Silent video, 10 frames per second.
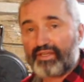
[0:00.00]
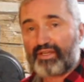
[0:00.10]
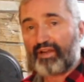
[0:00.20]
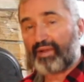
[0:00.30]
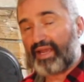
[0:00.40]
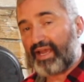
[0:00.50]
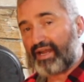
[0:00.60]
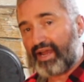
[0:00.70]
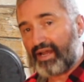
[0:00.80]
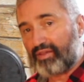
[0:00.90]
I had
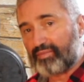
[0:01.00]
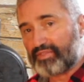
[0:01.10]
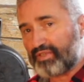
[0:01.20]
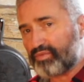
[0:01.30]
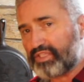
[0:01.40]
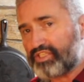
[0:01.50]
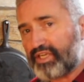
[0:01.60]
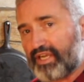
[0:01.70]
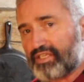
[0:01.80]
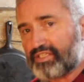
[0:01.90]
alum, didn't really
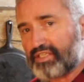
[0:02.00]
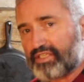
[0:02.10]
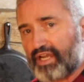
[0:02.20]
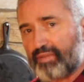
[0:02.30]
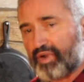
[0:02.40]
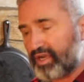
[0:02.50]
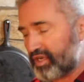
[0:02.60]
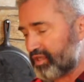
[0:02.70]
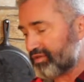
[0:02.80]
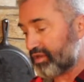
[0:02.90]
change the dye pot
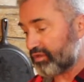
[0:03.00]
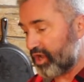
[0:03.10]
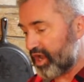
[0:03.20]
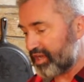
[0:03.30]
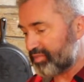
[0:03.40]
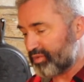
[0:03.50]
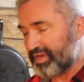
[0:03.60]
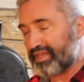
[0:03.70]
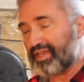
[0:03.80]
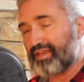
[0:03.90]
color a lot, but
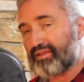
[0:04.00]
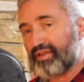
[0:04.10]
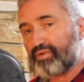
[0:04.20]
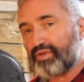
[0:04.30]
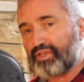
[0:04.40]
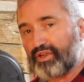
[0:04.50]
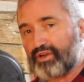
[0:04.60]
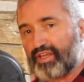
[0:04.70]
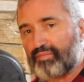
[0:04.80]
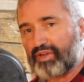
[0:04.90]
when the
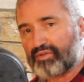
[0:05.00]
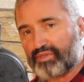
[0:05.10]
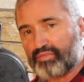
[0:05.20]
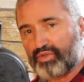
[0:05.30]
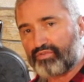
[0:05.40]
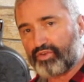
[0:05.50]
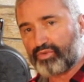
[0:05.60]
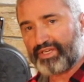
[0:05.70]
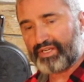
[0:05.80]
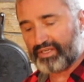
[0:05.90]
yarn came out, it was a beautiful
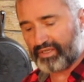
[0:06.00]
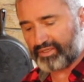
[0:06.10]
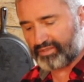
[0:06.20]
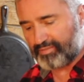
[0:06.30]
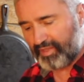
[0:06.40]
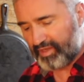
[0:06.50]
green color.